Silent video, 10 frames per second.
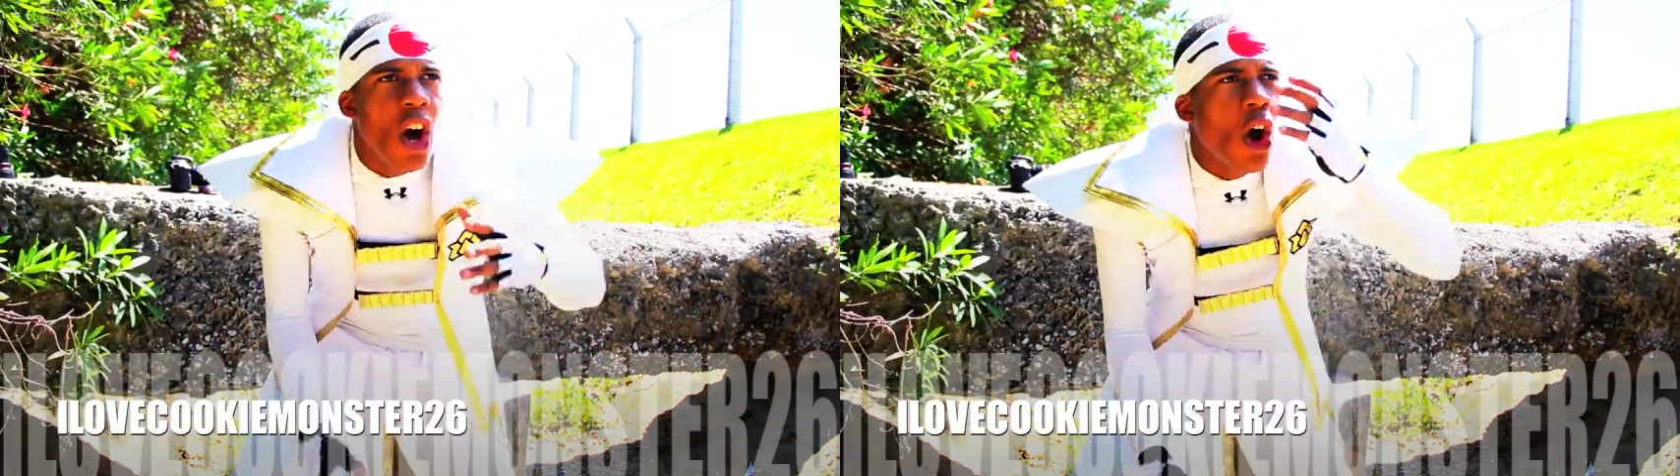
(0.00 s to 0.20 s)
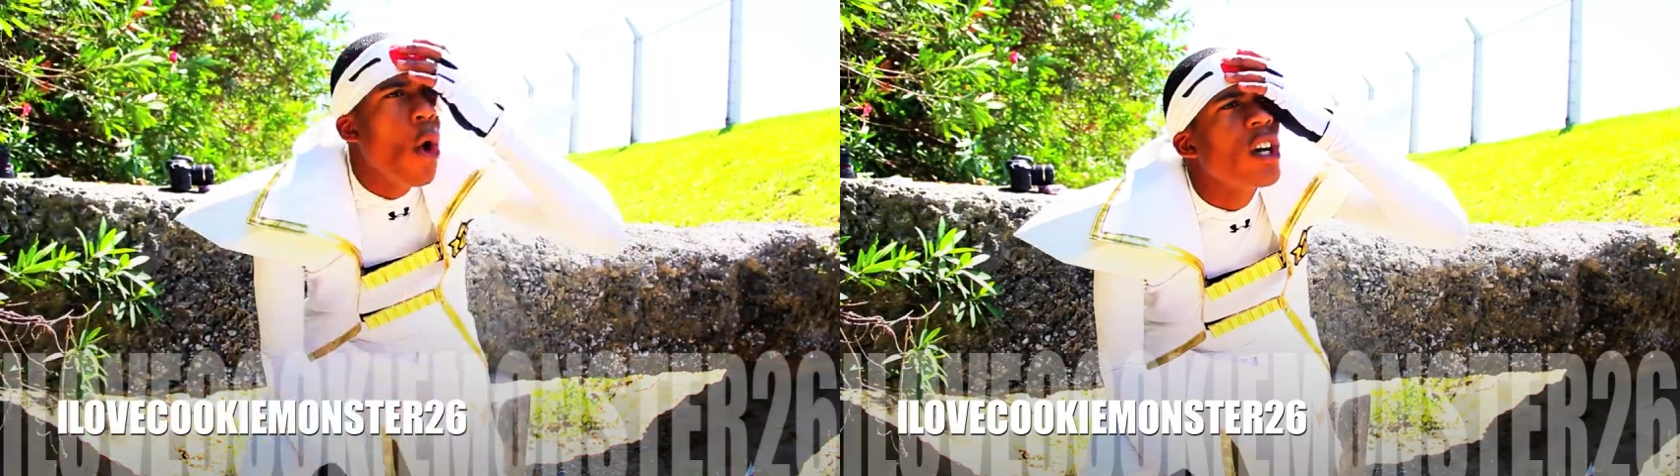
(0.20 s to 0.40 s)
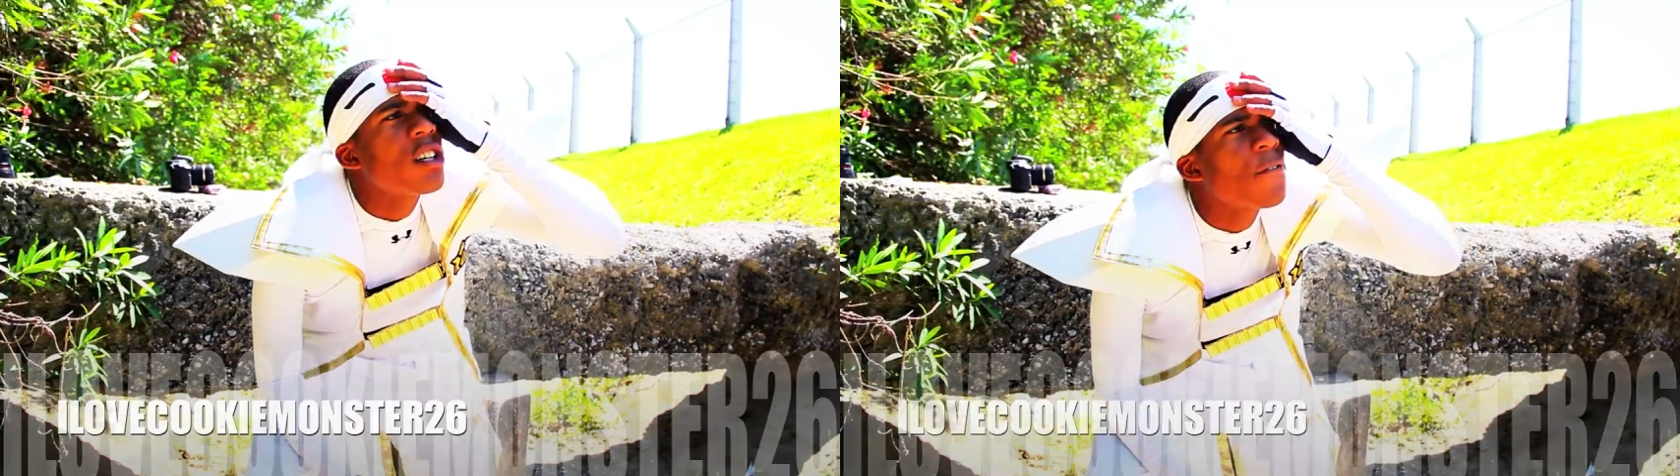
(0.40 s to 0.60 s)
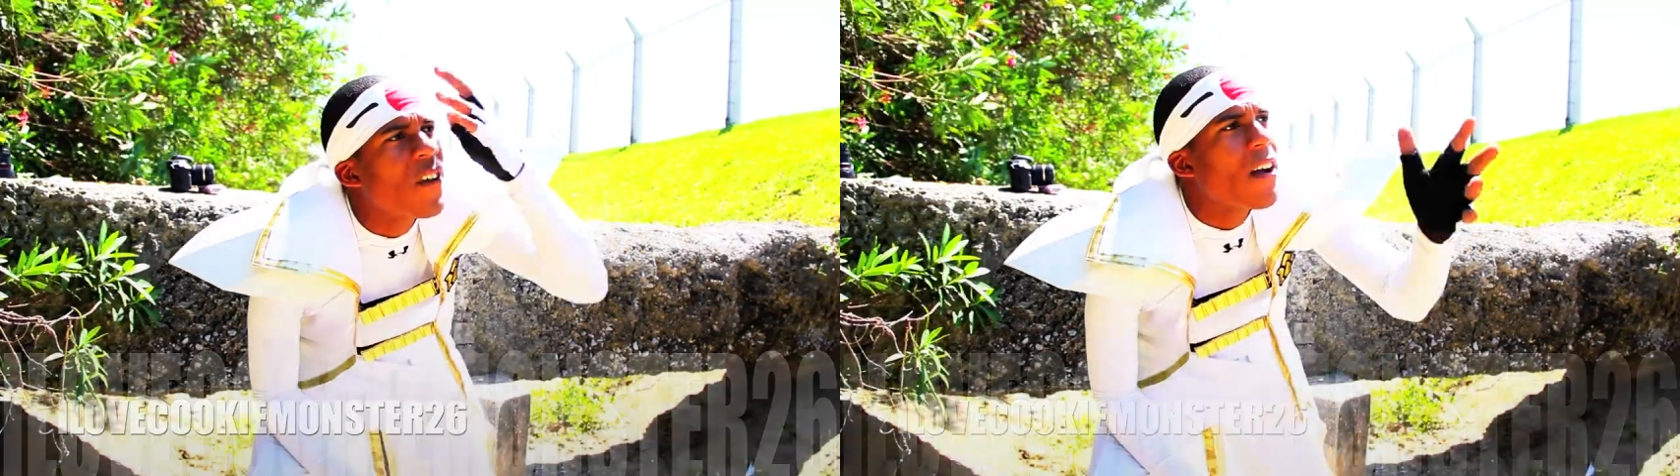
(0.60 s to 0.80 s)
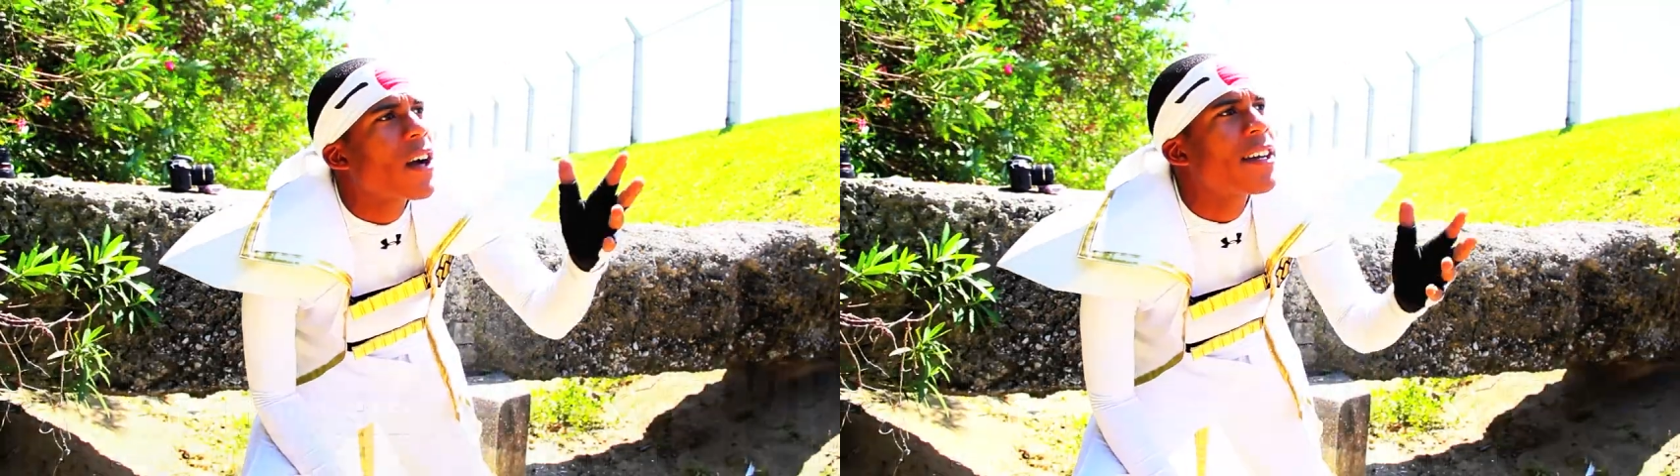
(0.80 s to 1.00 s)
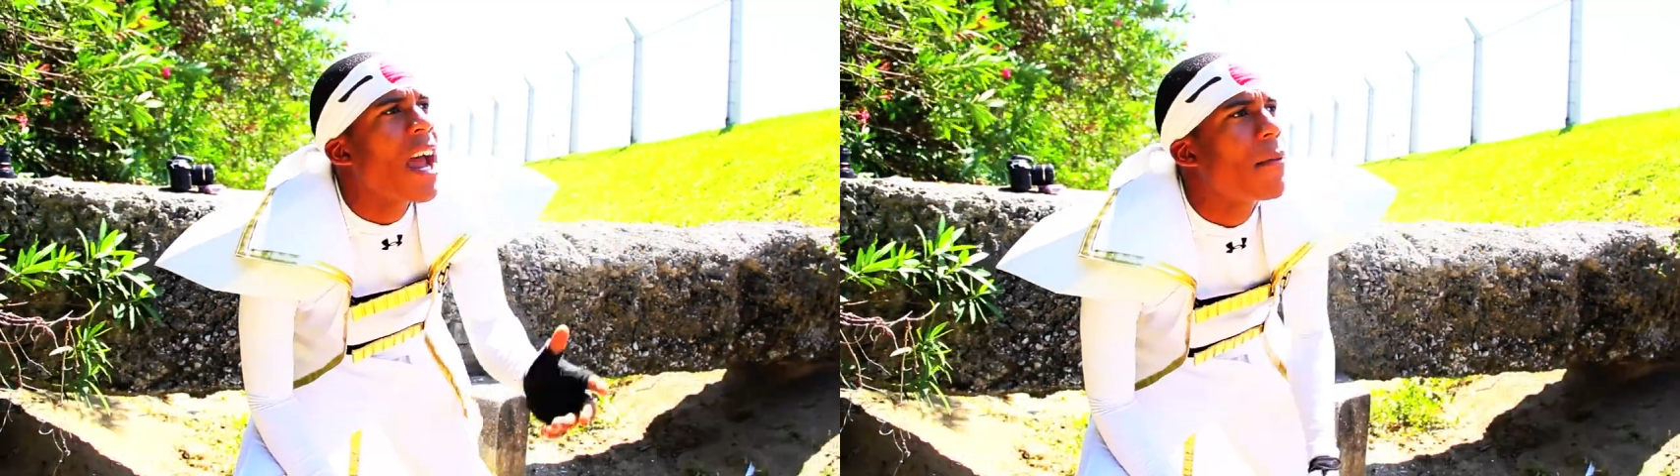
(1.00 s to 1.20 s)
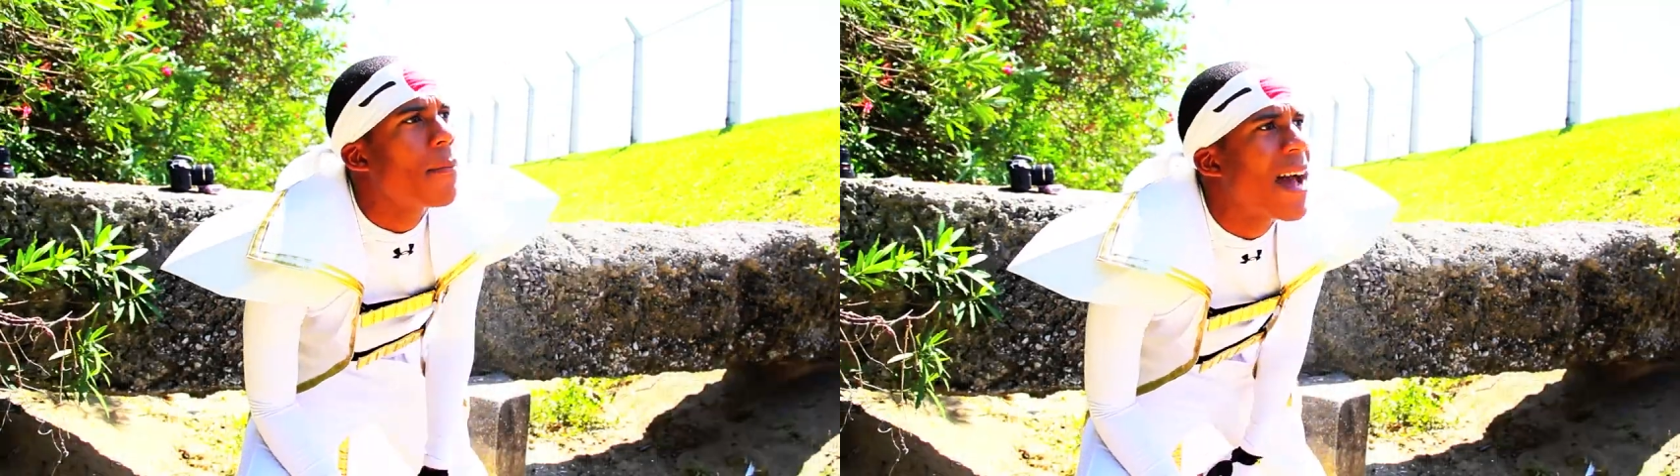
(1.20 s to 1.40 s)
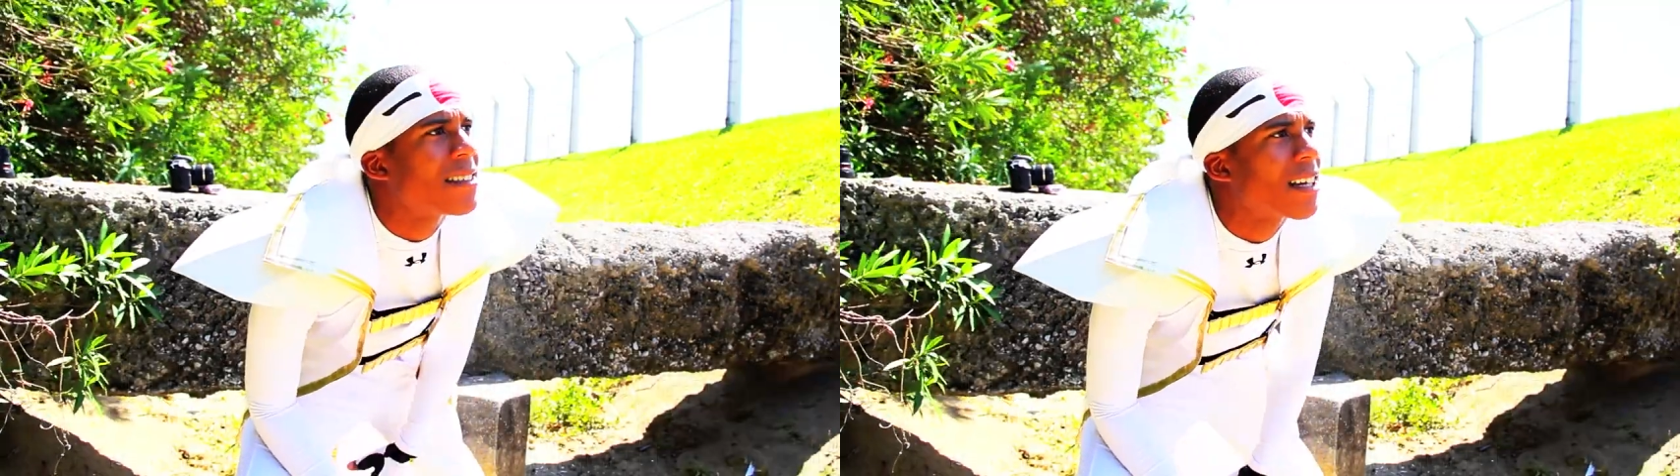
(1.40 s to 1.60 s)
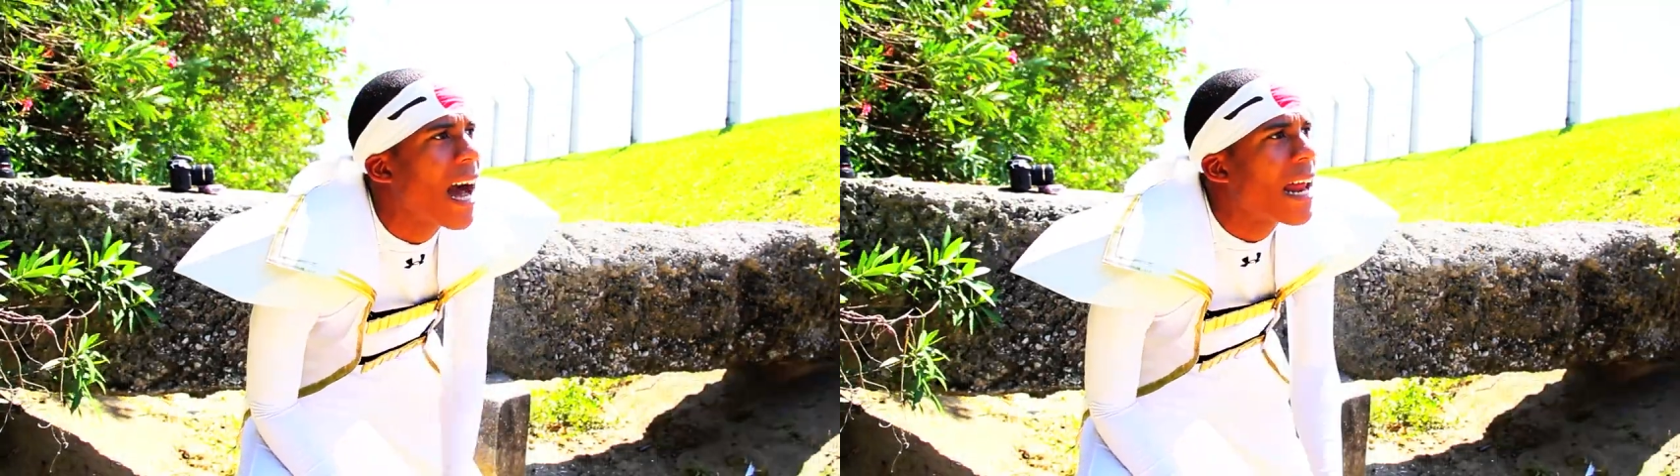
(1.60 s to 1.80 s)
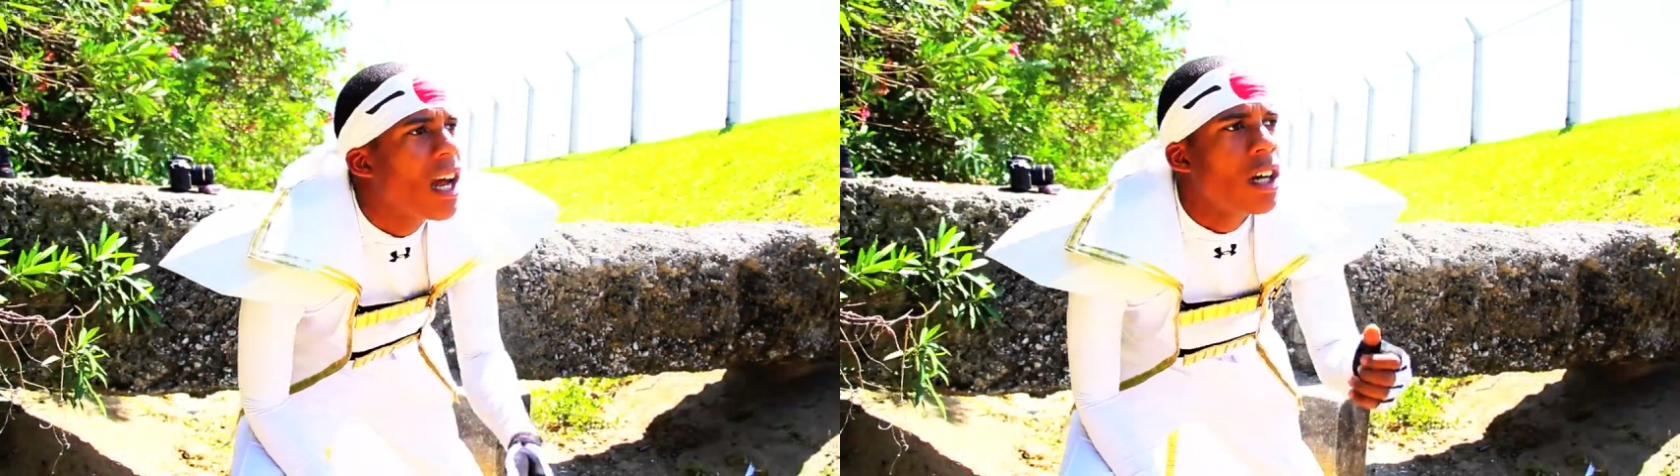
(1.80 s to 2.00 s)
who is your favorite gaming
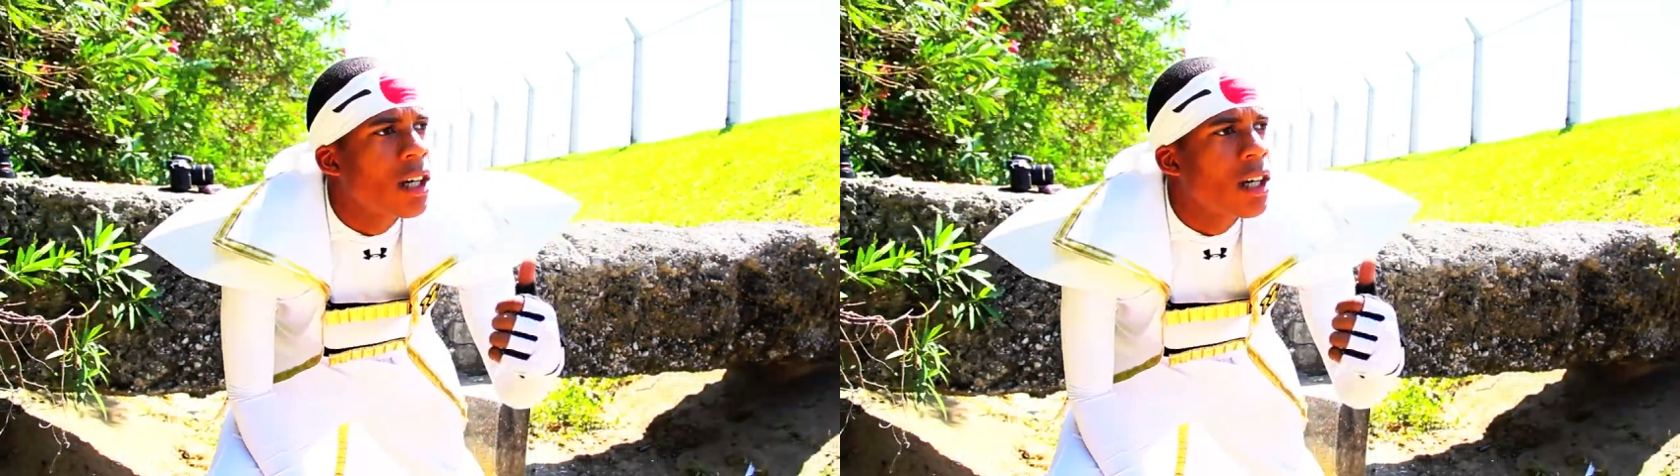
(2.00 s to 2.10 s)
mascot?